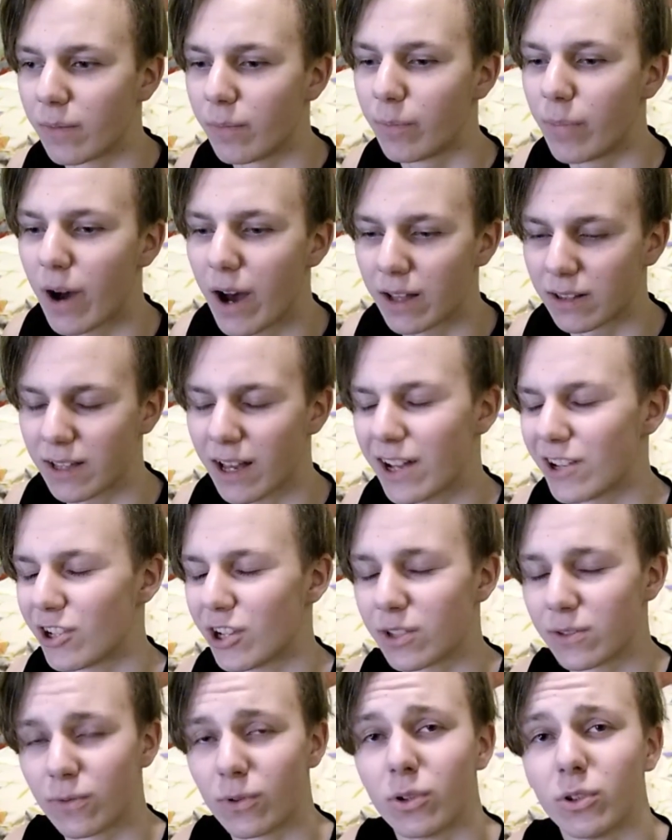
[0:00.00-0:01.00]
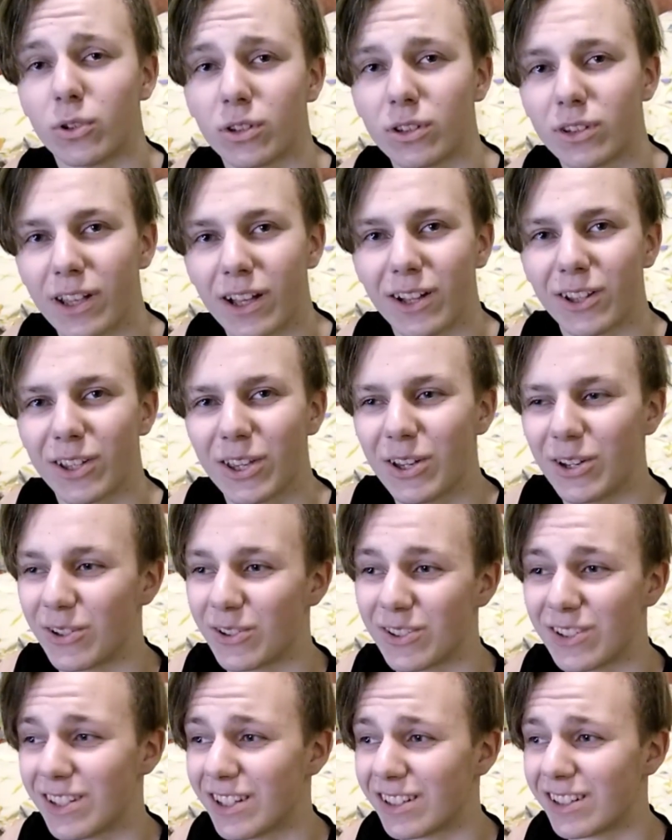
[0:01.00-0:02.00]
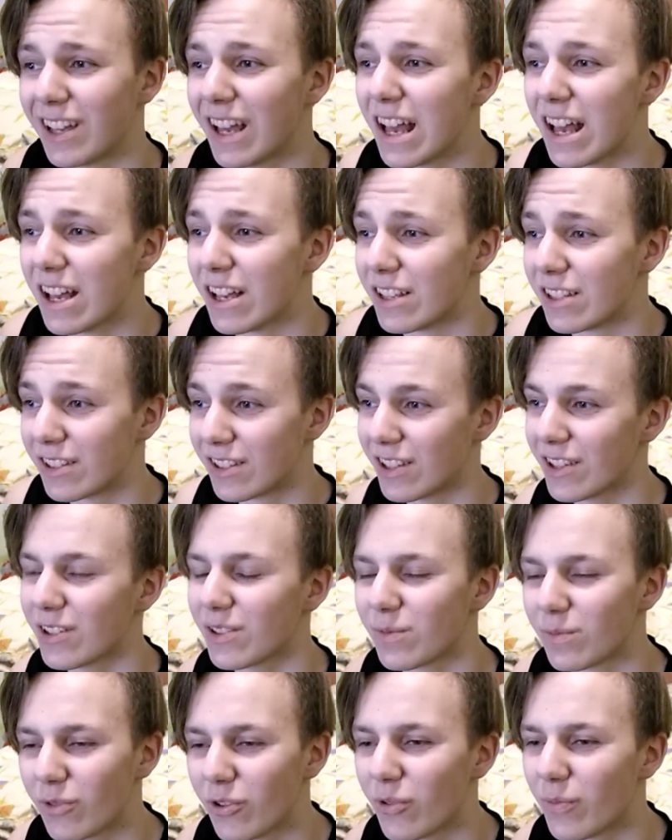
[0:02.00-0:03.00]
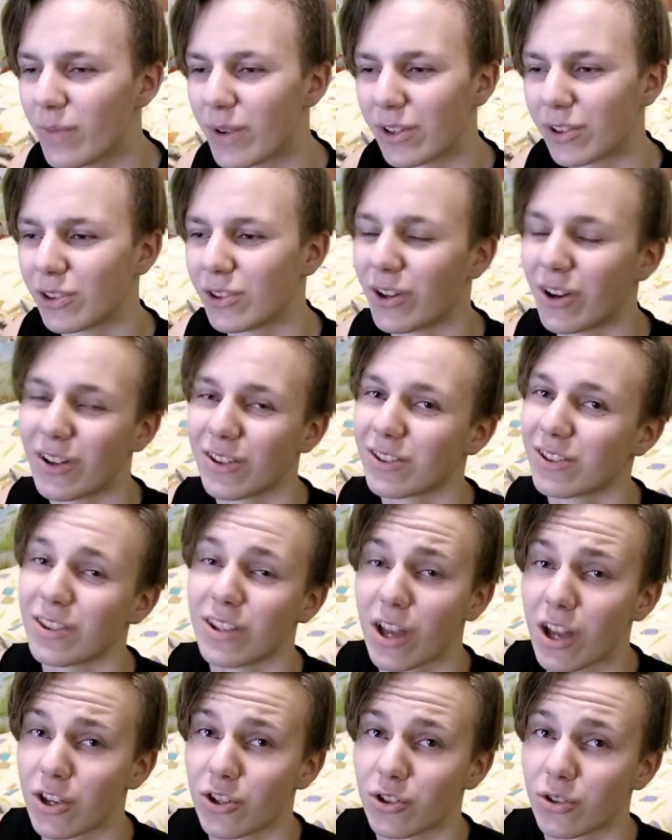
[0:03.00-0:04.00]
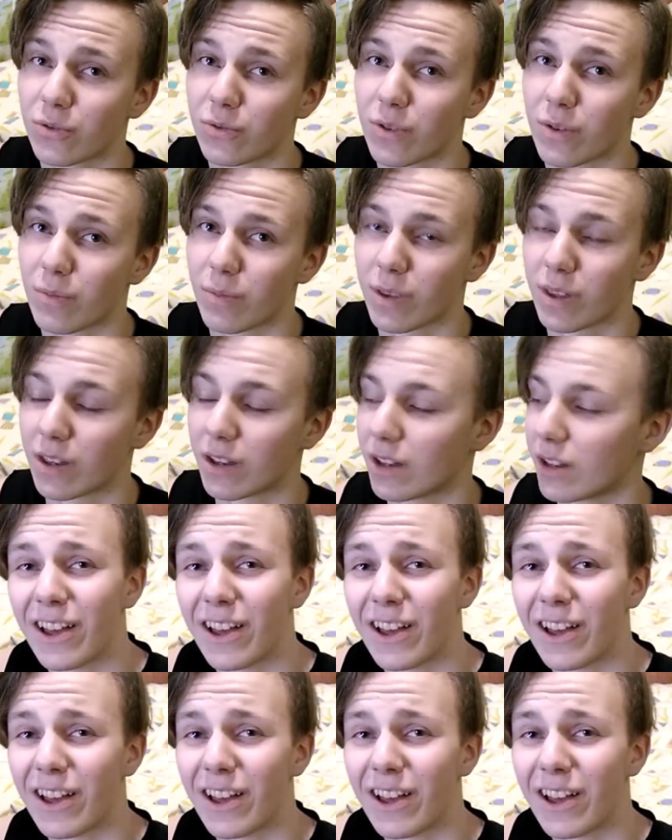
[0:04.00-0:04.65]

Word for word: but I just want to tell you that this movement don't nature for me.